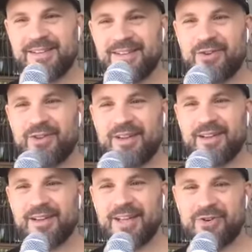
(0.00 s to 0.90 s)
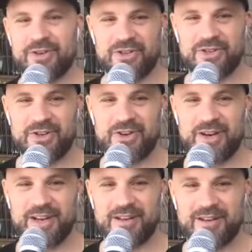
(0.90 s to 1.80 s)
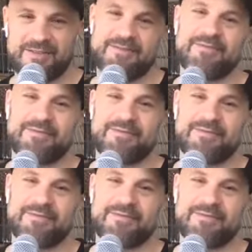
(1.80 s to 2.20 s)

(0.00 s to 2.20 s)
you know, literature and,